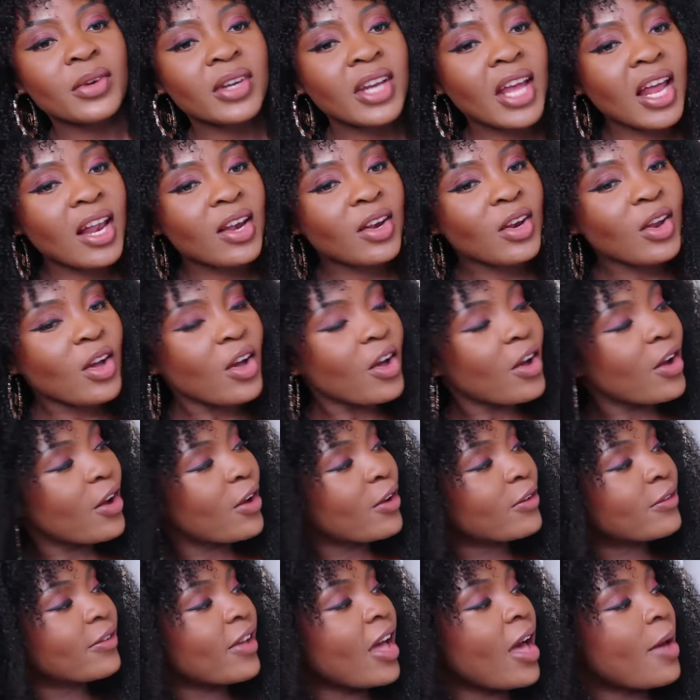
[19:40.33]
What I
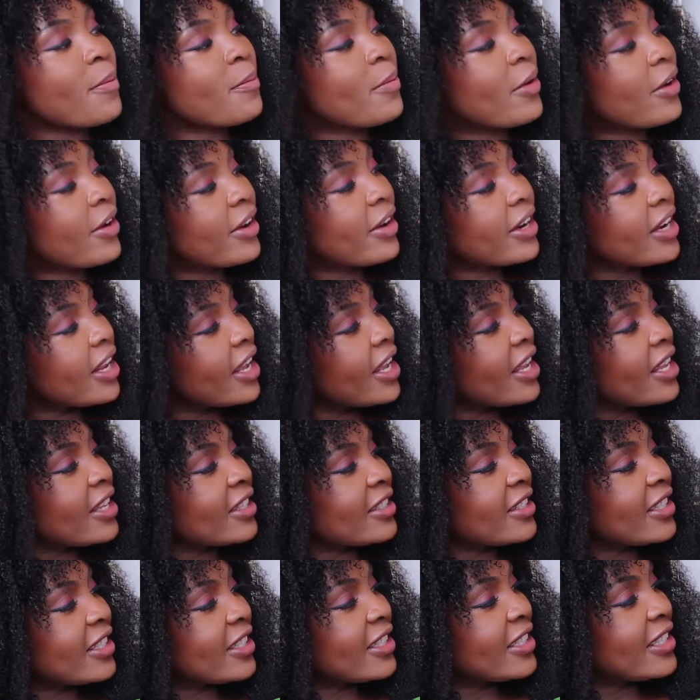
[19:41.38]
love about it
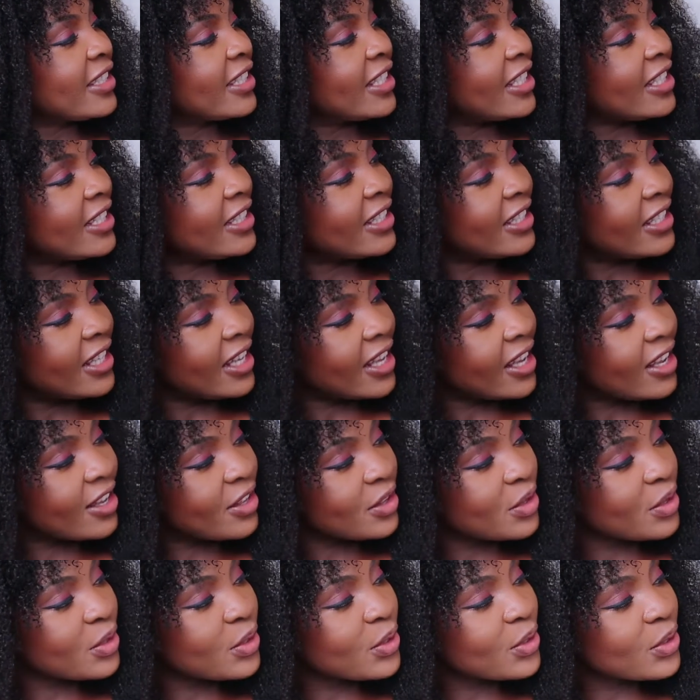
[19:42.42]
is the
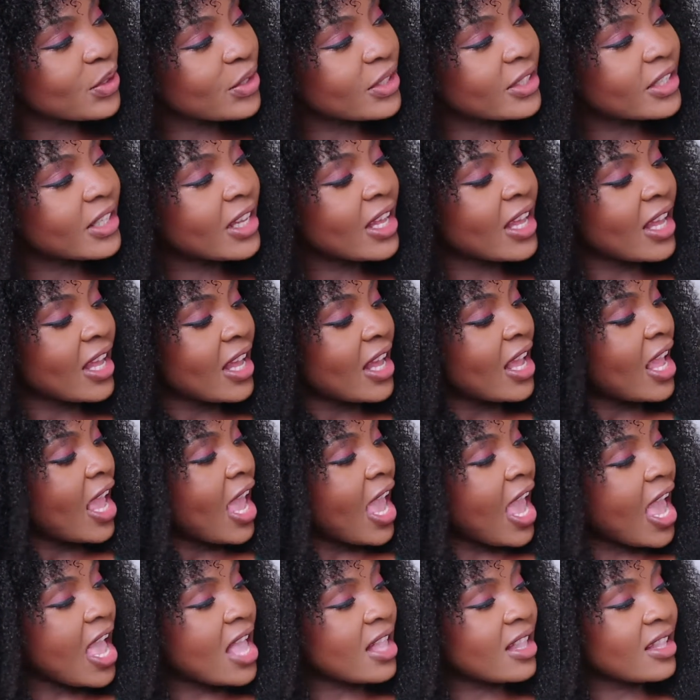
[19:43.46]
details
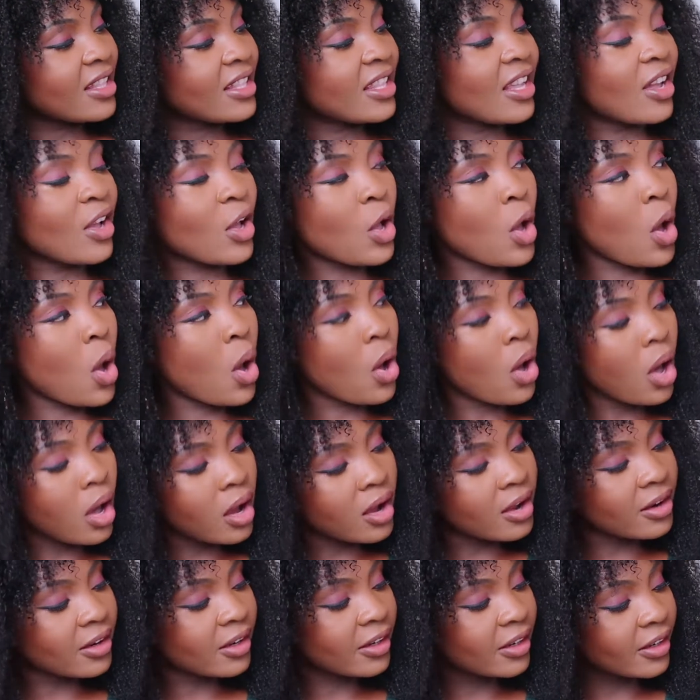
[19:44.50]
and the
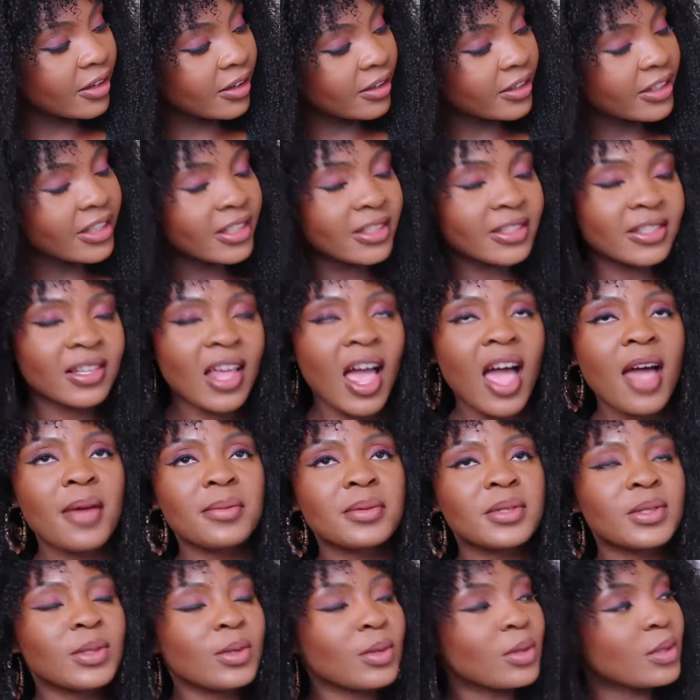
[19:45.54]
color. This is
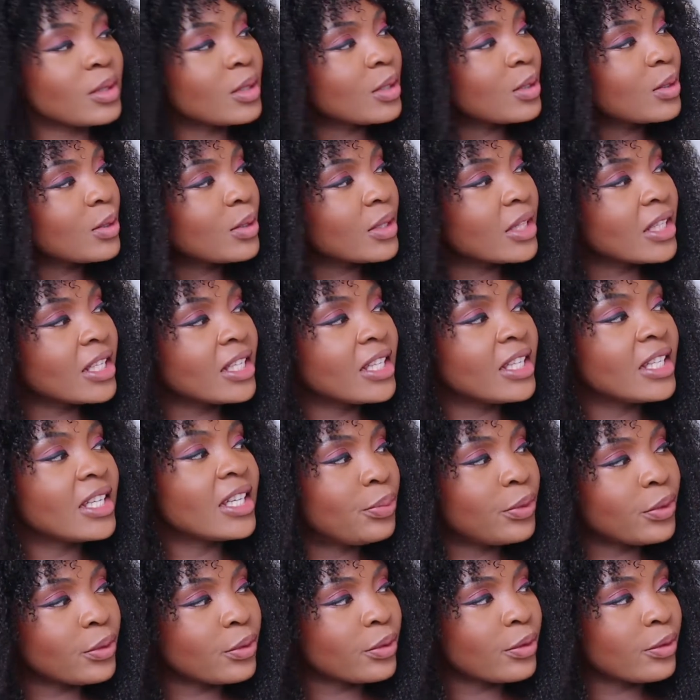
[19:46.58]
absolutely
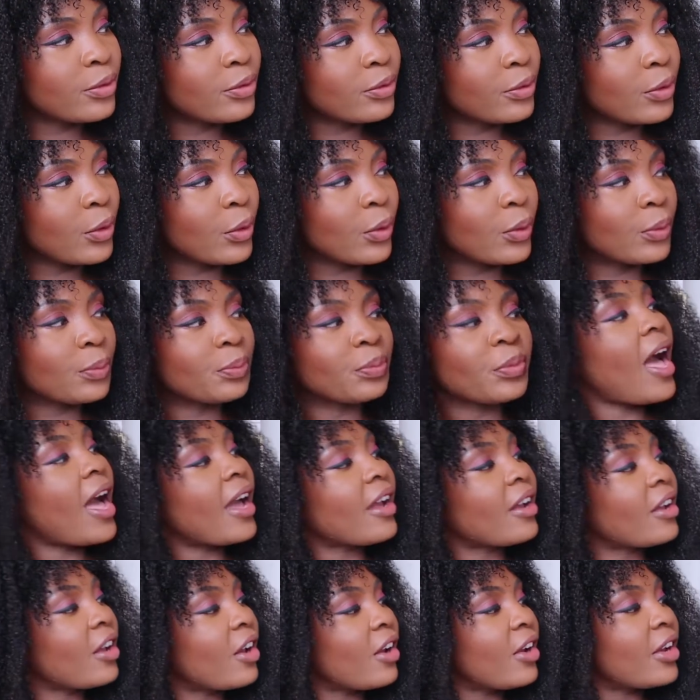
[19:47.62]
beautiful.
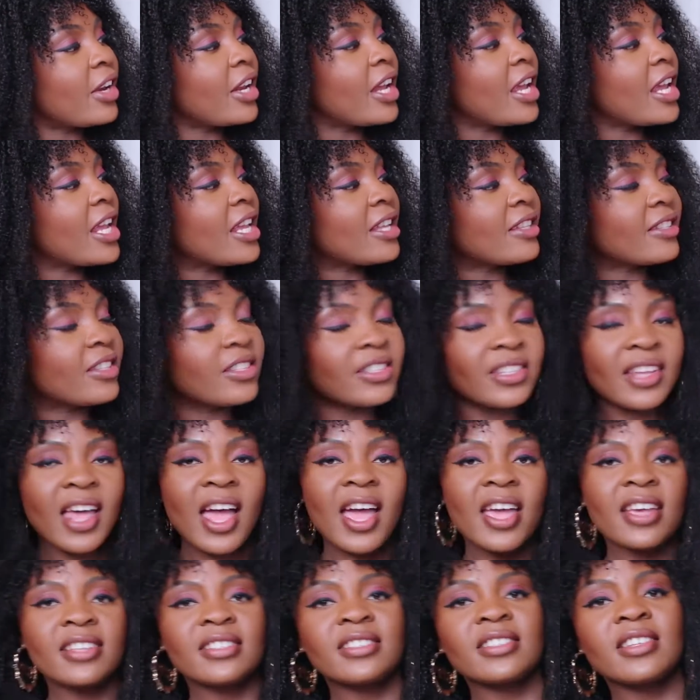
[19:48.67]
I got it in
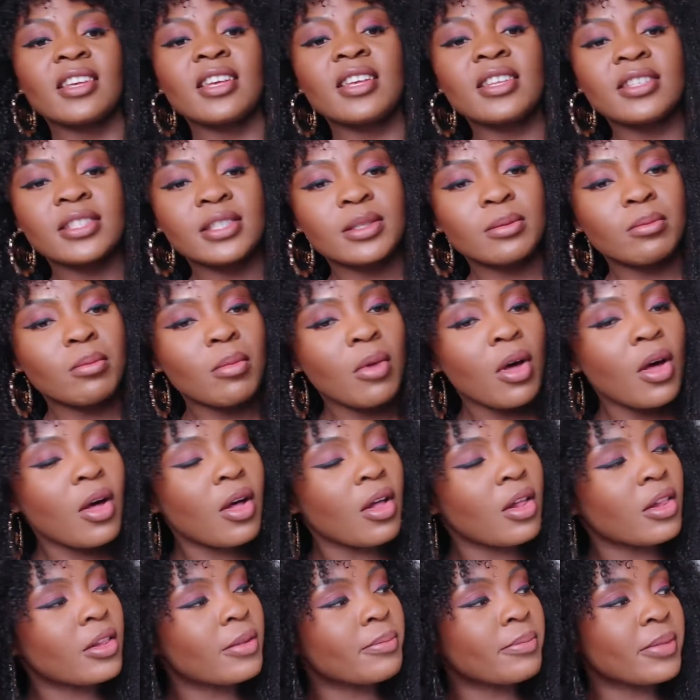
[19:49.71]
size a
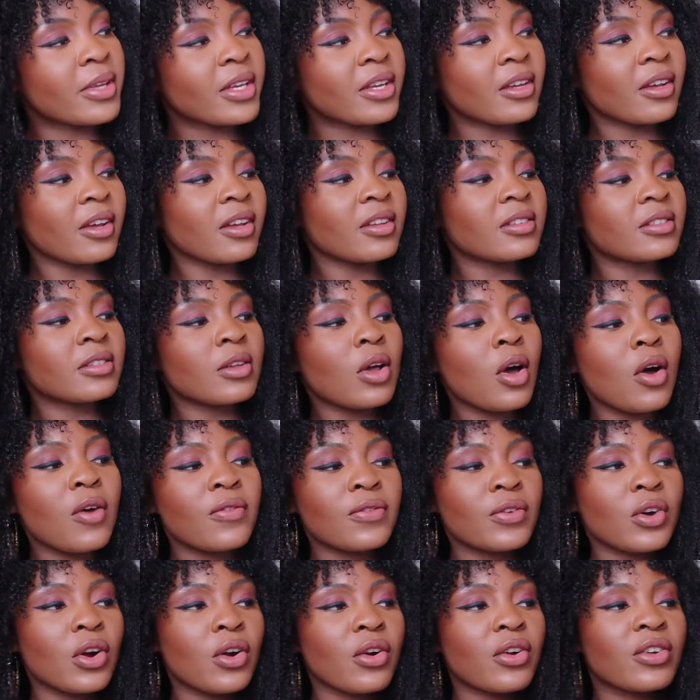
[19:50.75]
small because
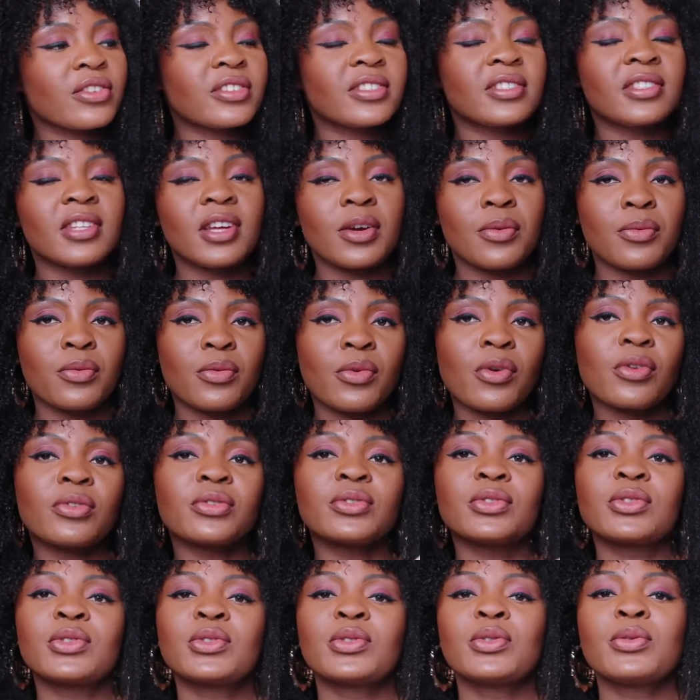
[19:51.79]
of course they
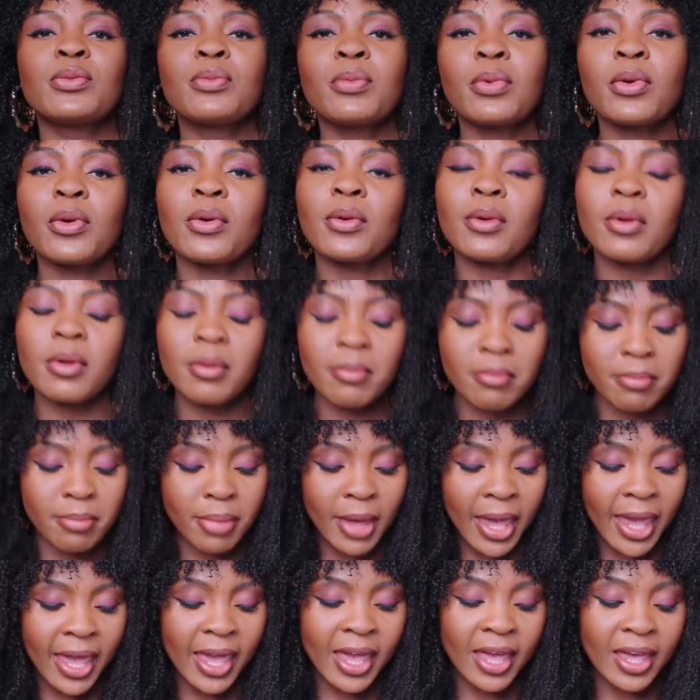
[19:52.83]
run super
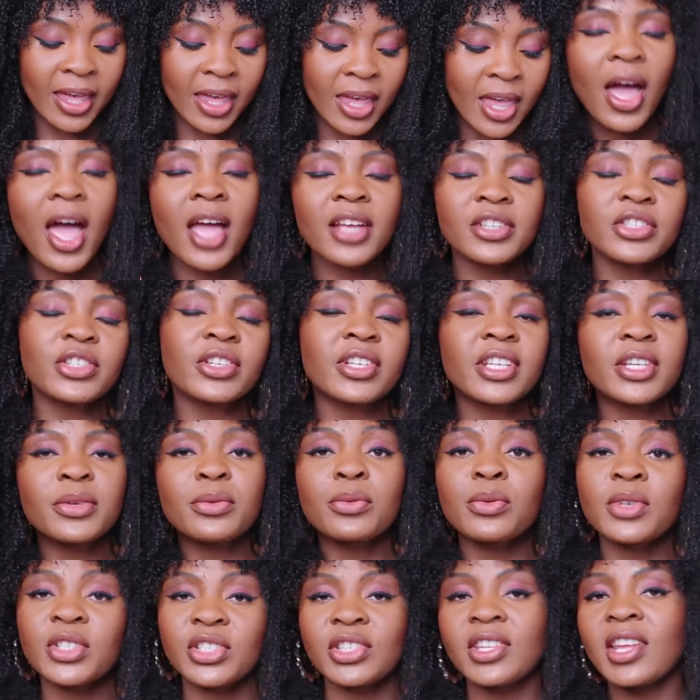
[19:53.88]
big. I actually
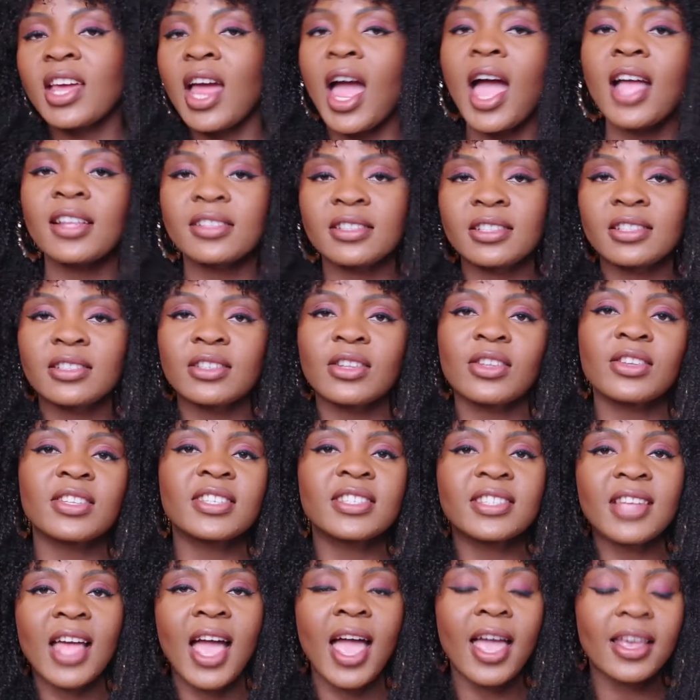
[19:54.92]
wish that I did not
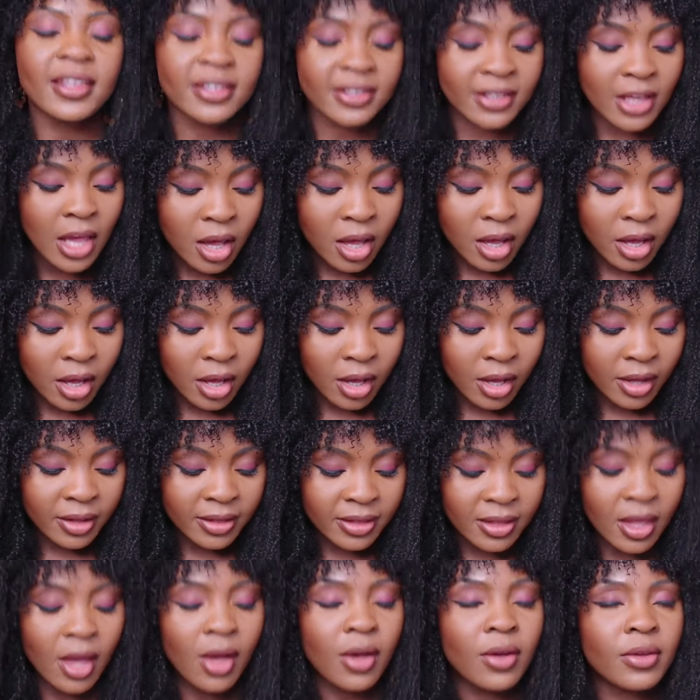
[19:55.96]
size uh,
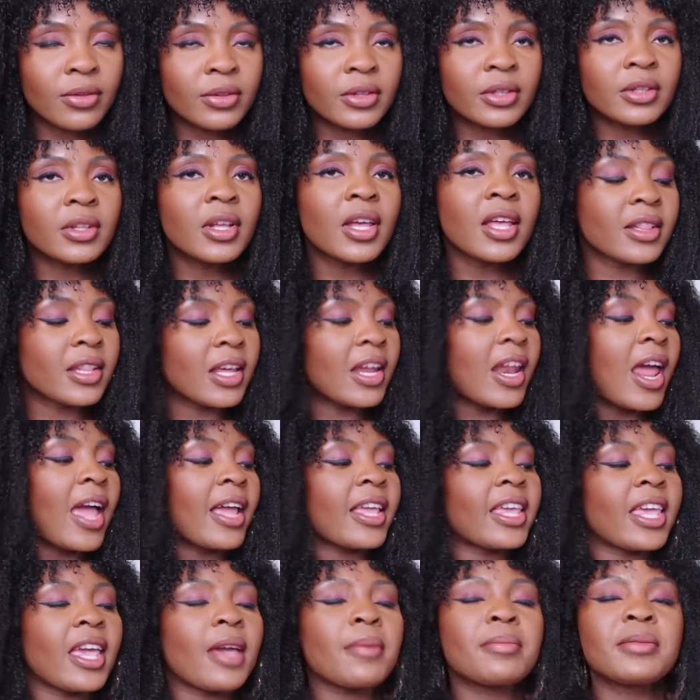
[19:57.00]
down, that I
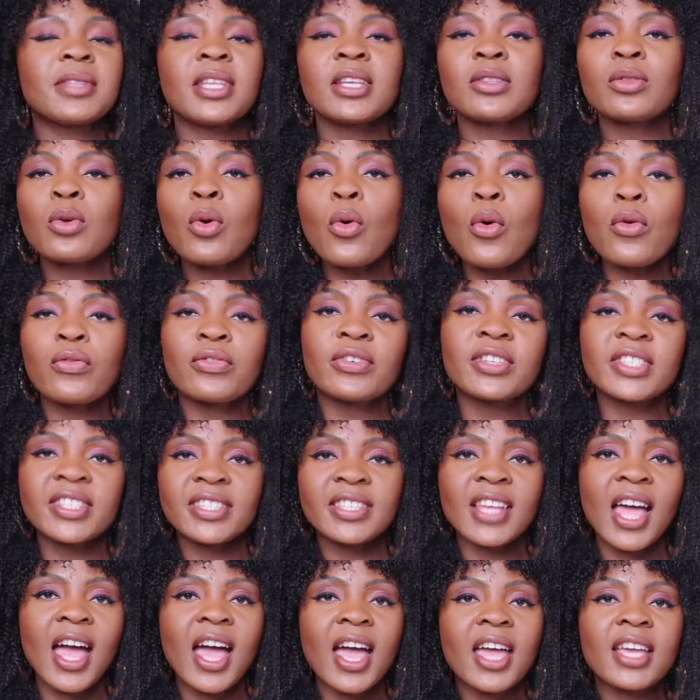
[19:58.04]
kept it
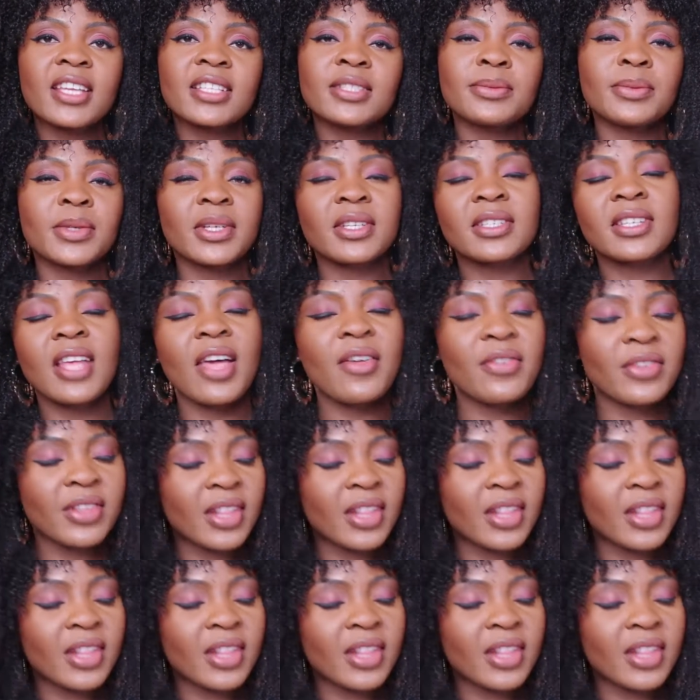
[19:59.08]
oversized, because I